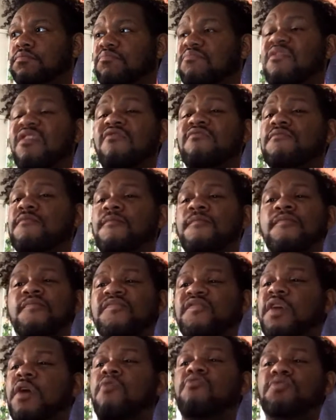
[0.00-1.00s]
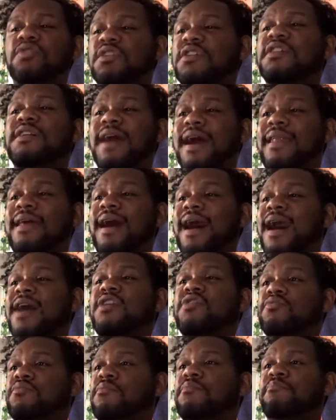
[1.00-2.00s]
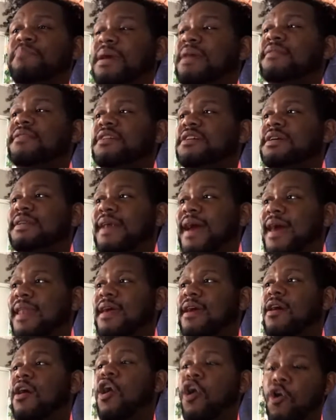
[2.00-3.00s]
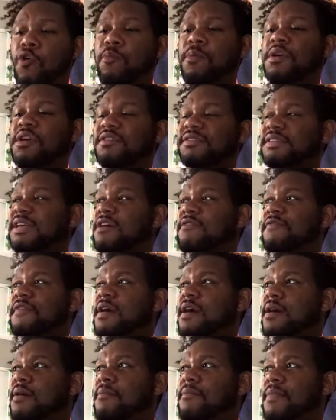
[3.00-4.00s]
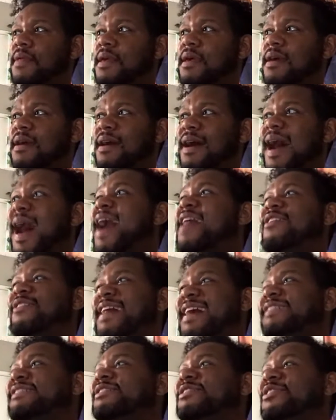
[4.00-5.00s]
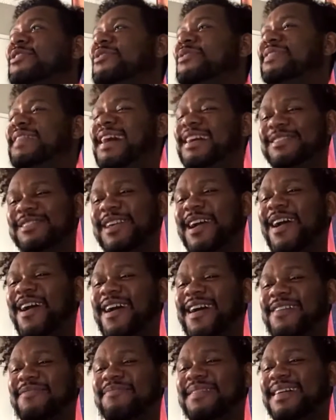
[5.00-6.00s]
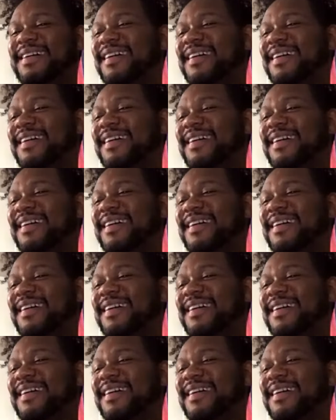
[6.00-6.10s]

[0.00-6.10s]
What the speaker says: Don't look at it how you've been looking at it. Open yourself up. I know that's new. Like, sorry, but